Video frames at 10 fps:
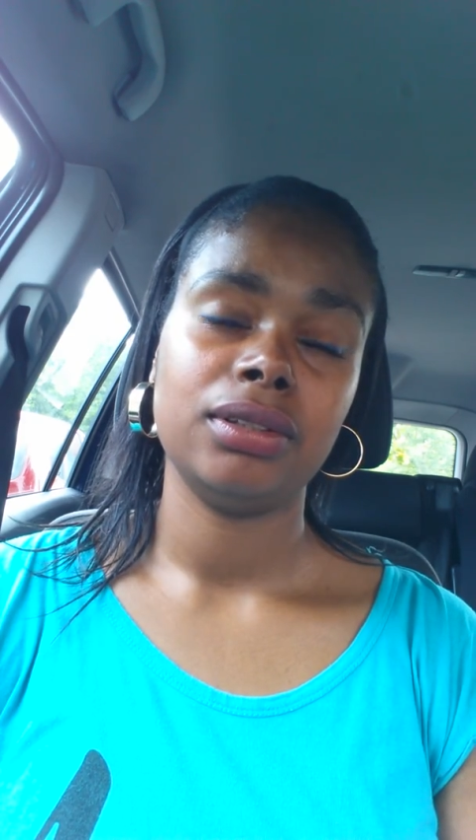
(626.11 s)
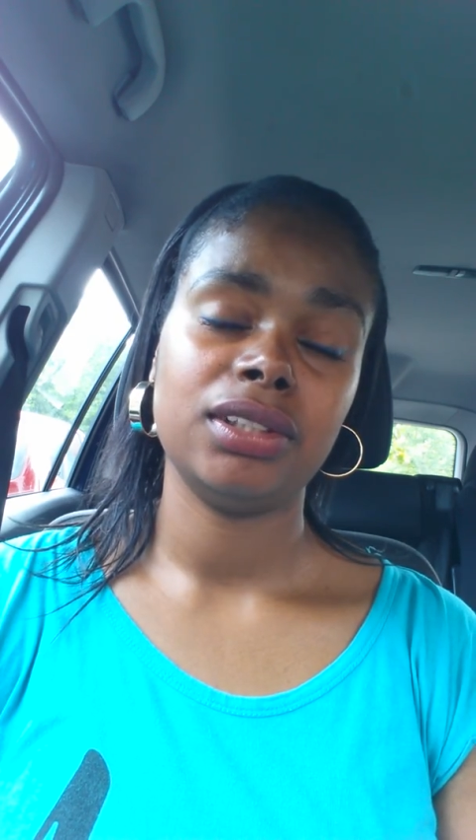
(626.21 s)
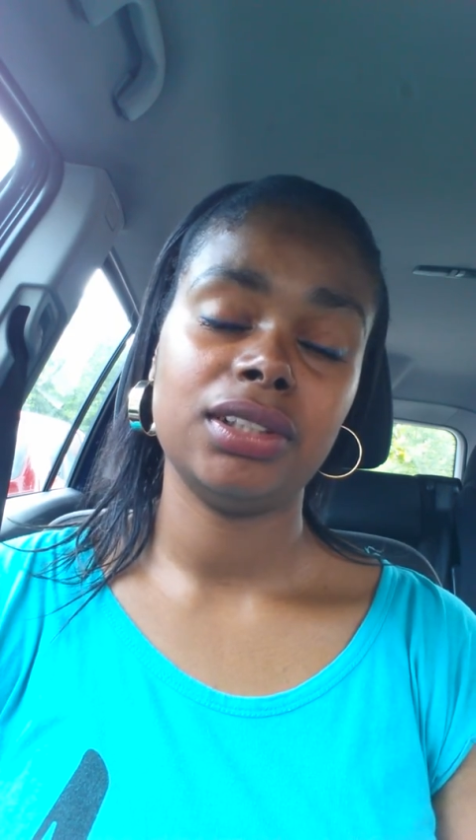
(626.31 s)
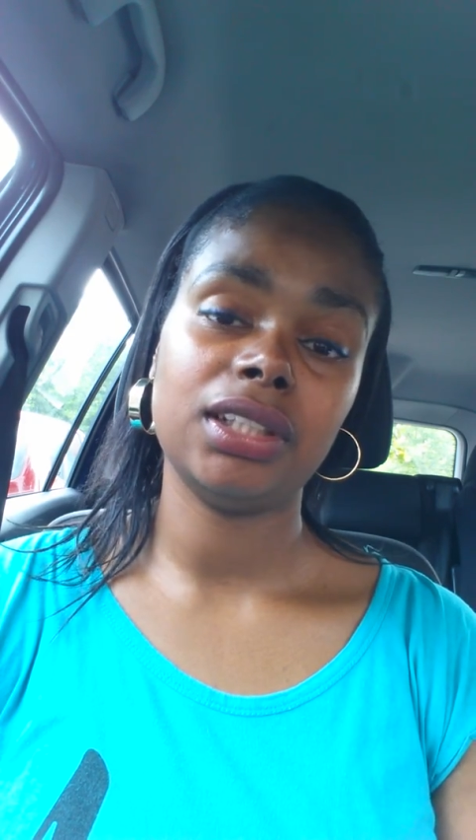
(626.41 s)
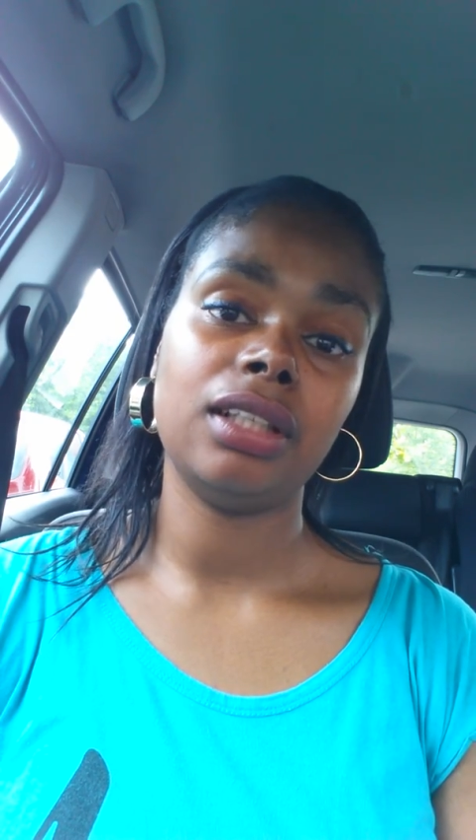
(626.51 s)

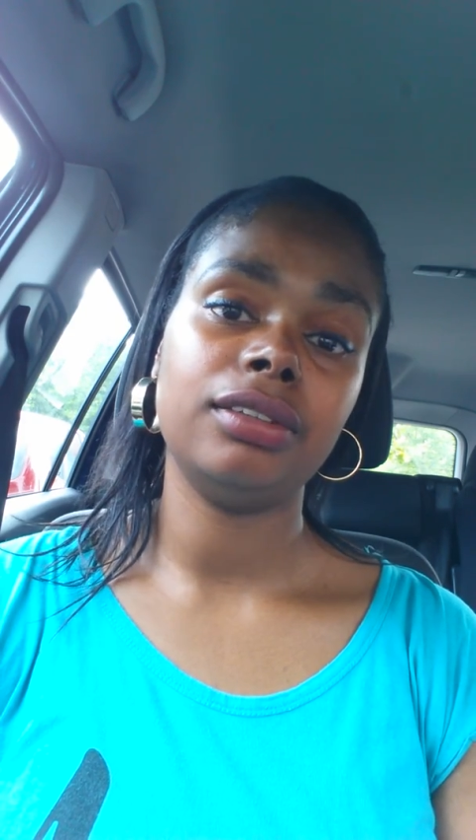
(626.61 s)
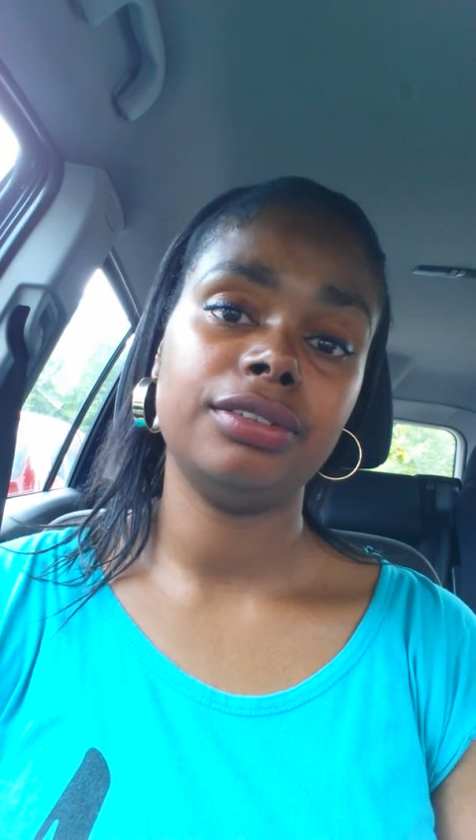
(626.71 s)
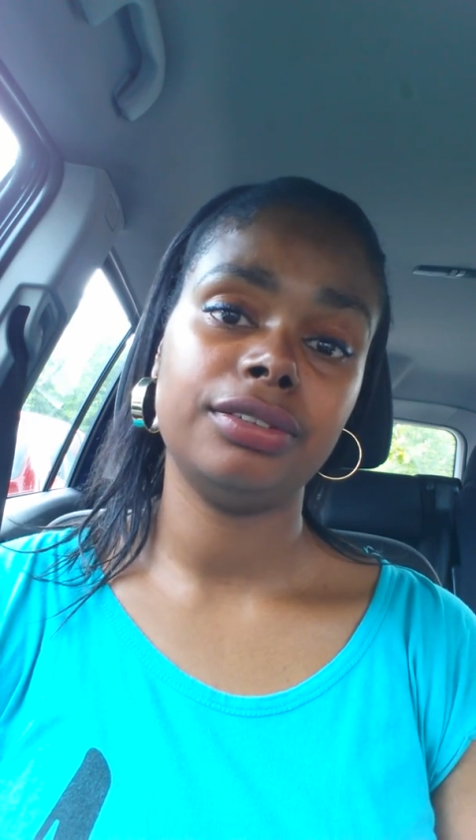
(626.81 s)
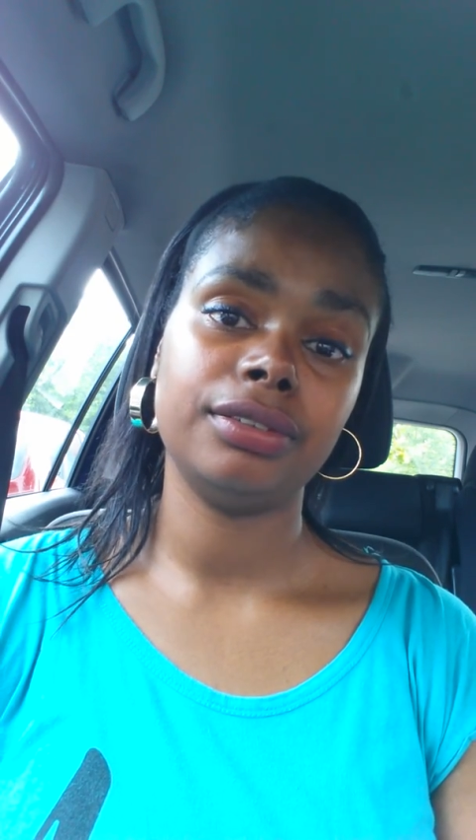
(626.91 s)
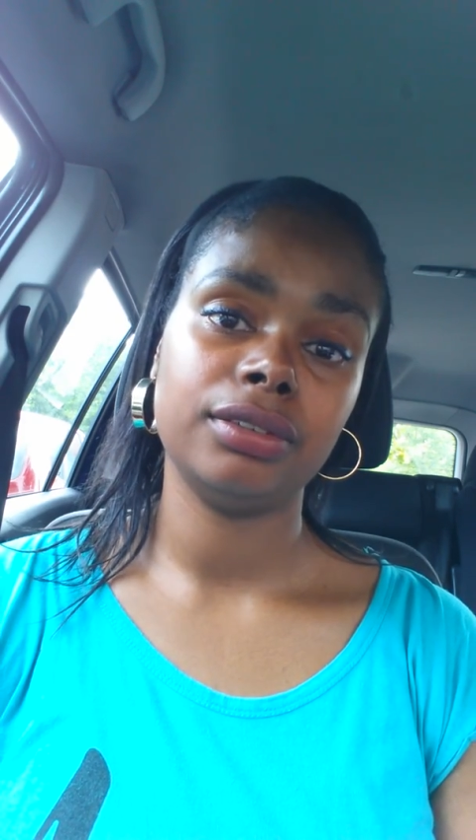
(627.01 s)

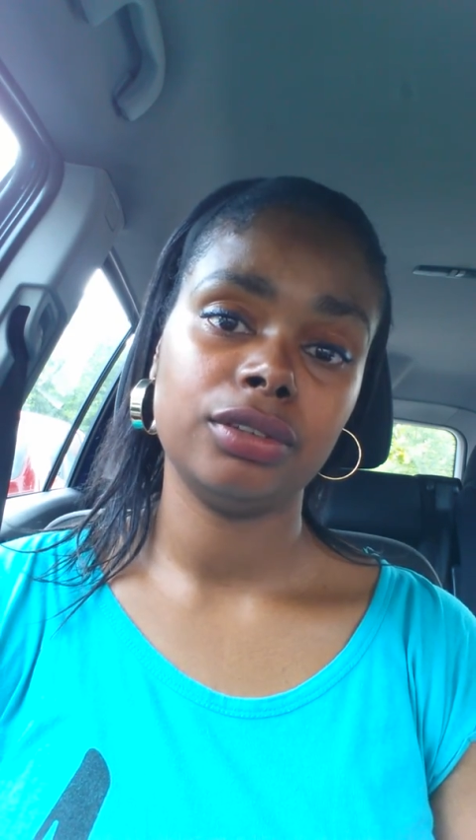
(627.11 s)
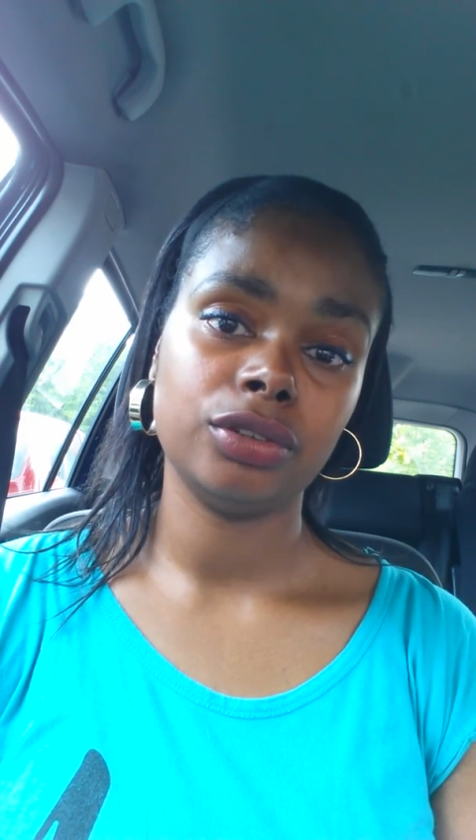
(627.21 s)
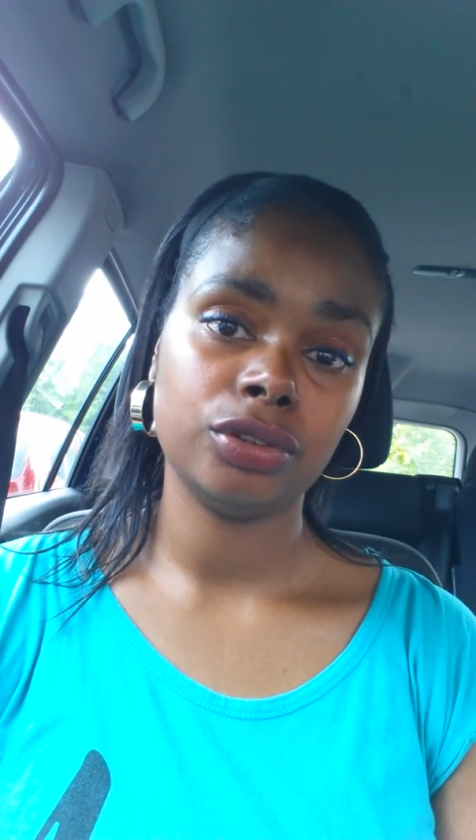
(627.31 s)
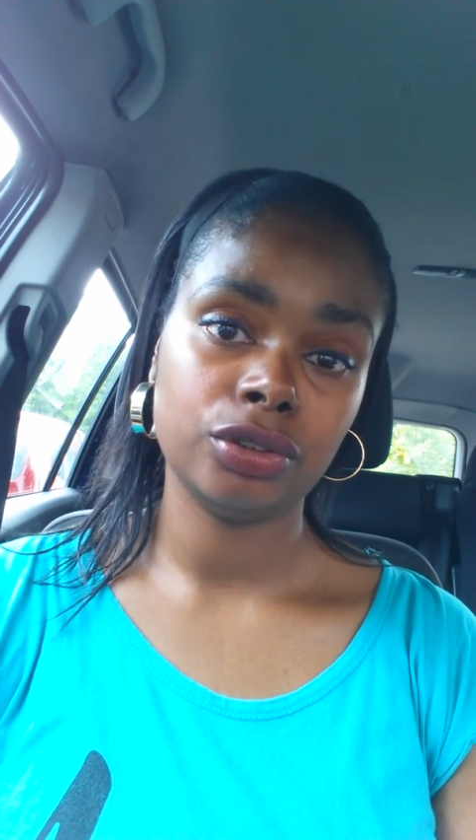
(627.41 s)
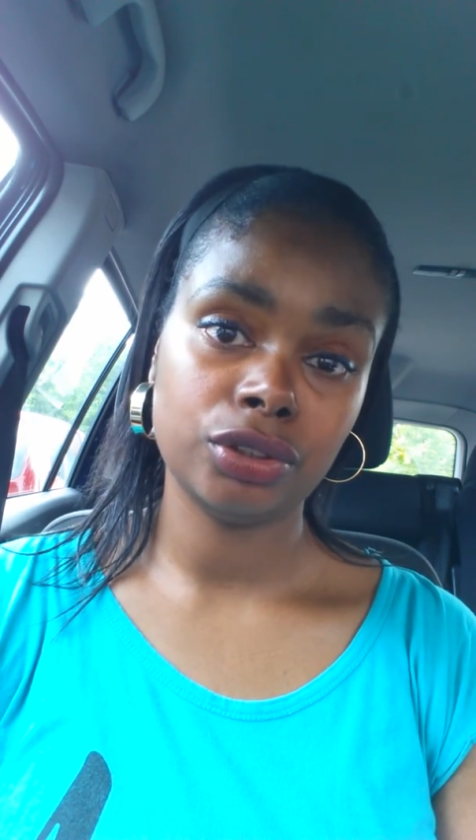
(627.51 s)

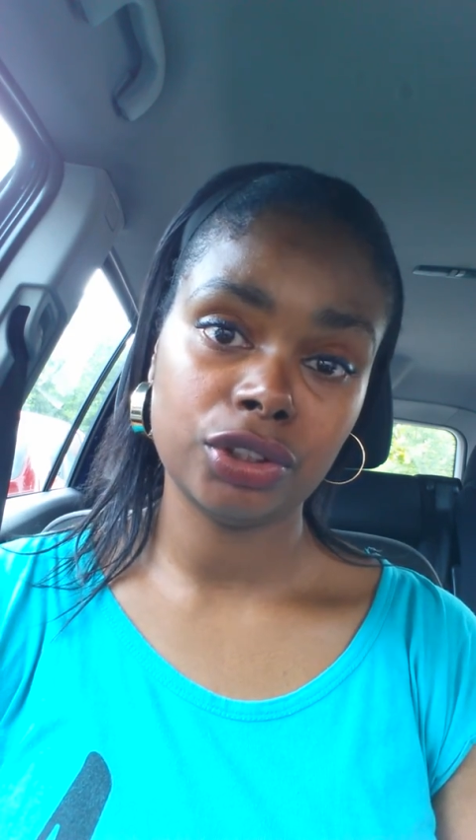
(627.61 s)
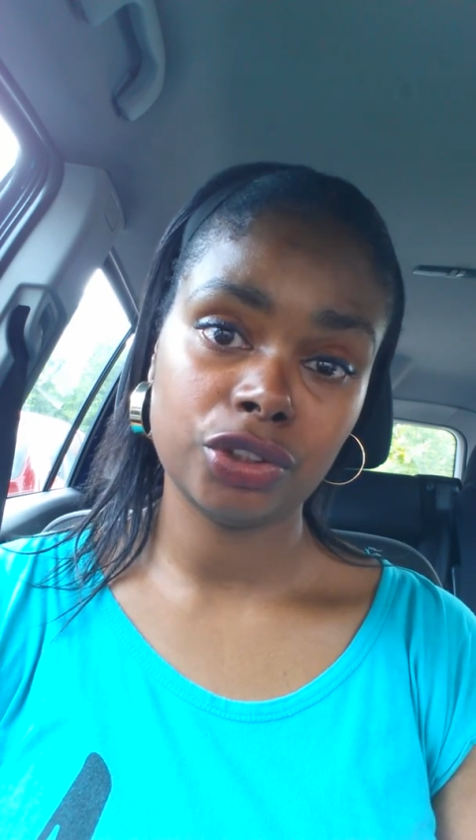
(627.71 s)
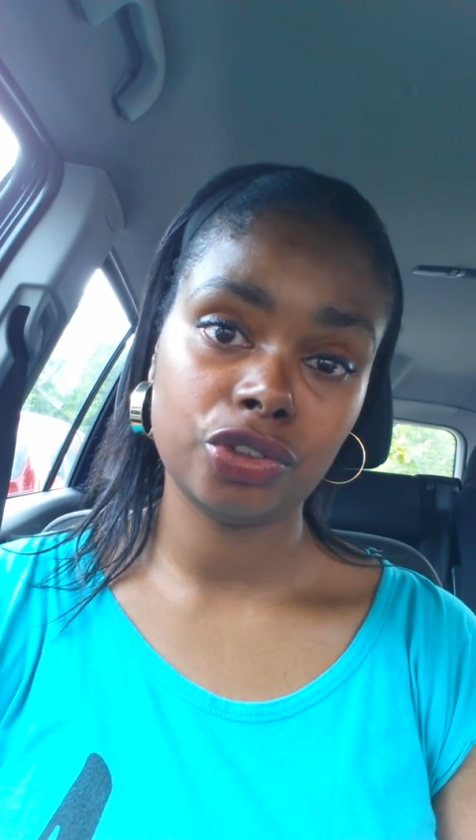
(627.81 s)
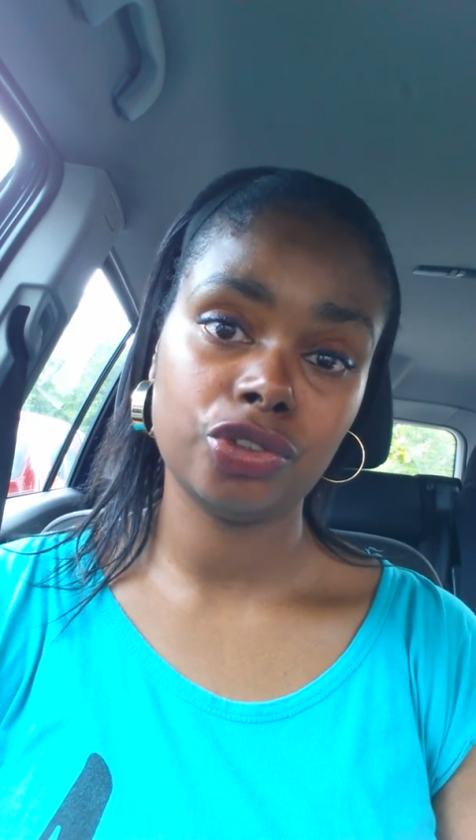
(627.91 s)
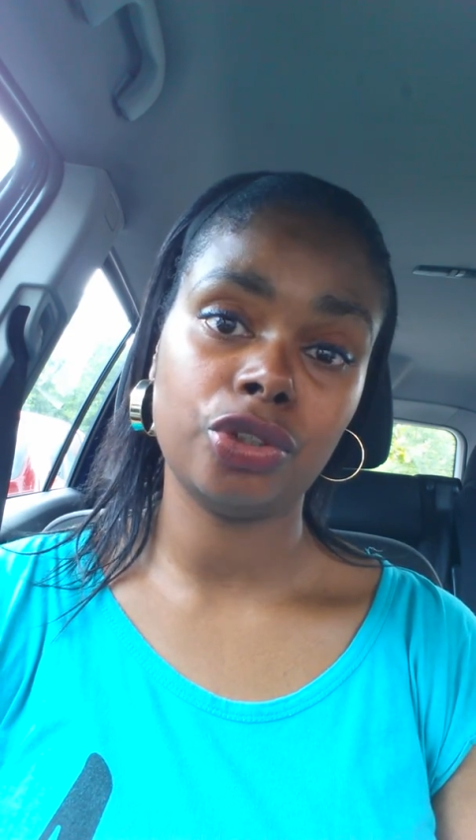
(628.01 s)

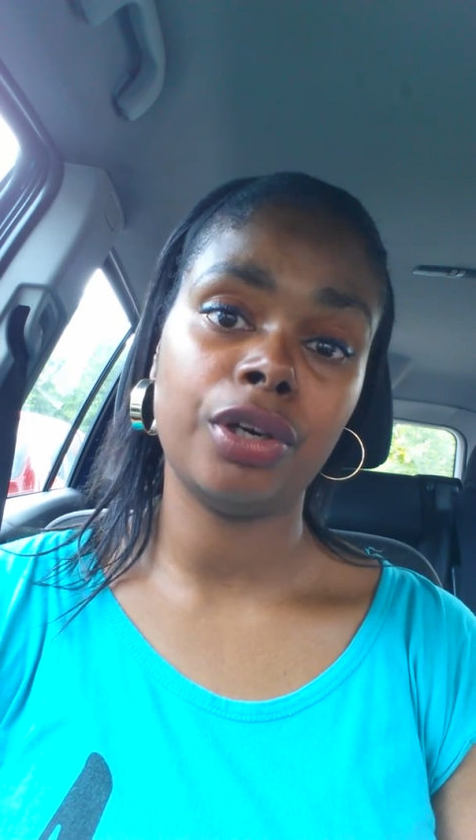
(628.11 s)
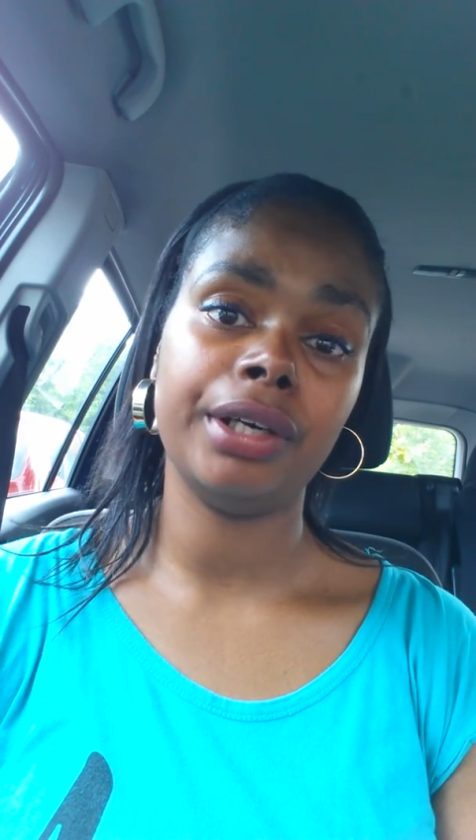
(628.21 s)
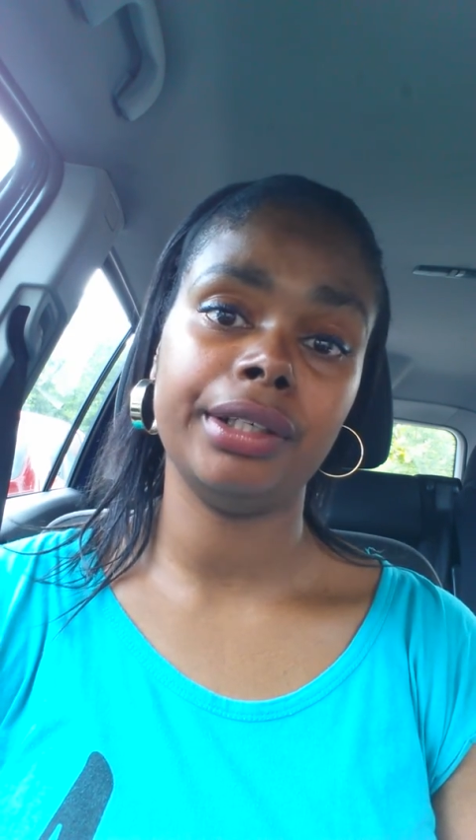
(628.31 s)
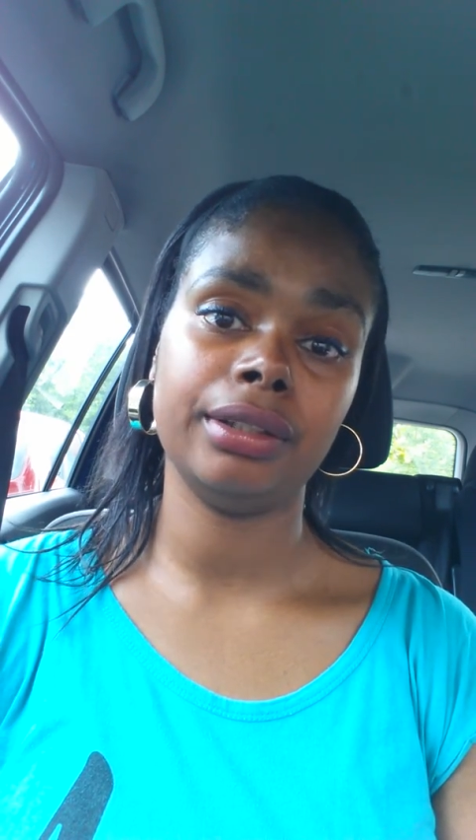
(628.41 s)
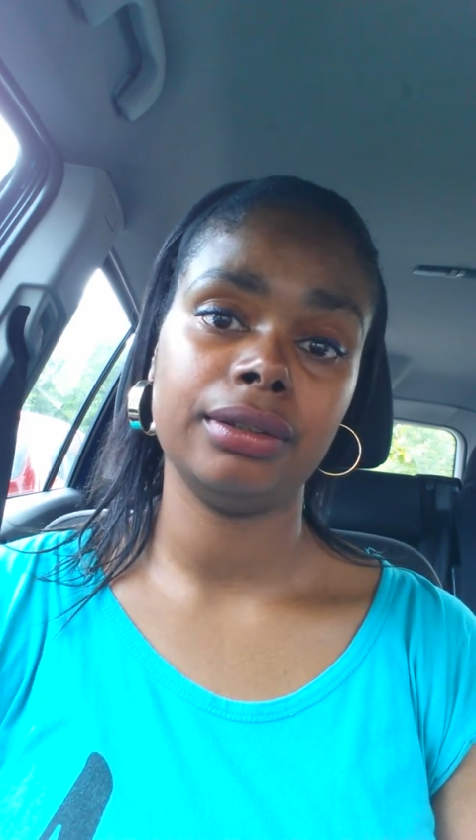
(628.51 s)

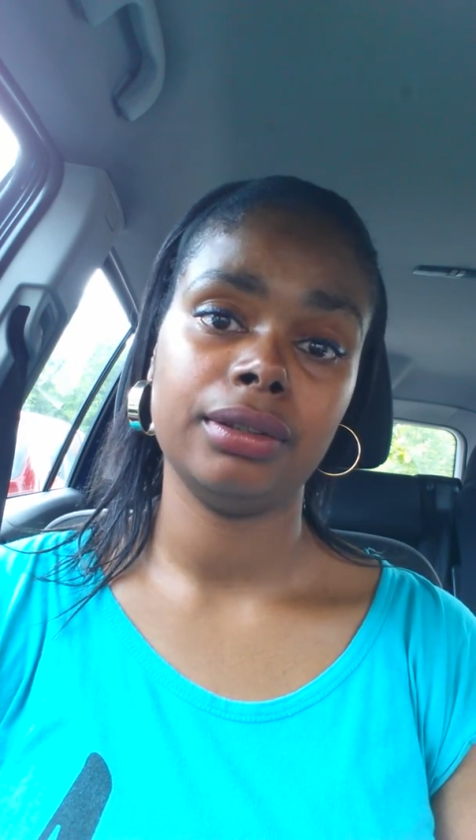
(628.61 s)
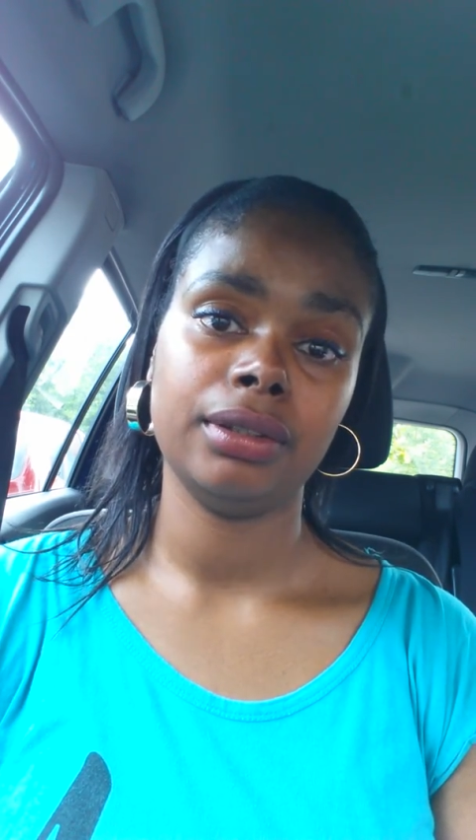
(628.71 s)
self-destroying